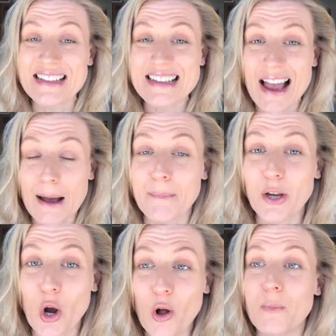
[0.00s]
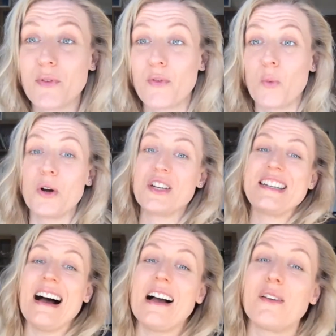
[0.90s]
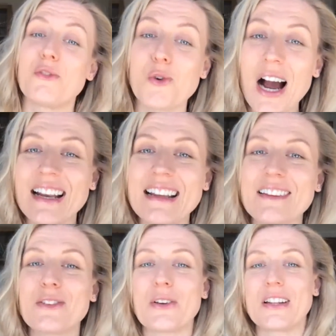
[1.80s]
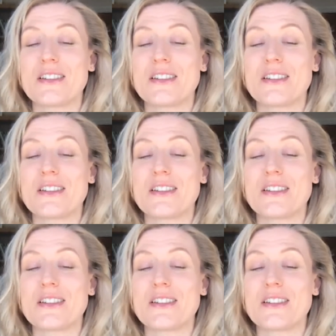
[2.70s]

tapping on before we dive right into it?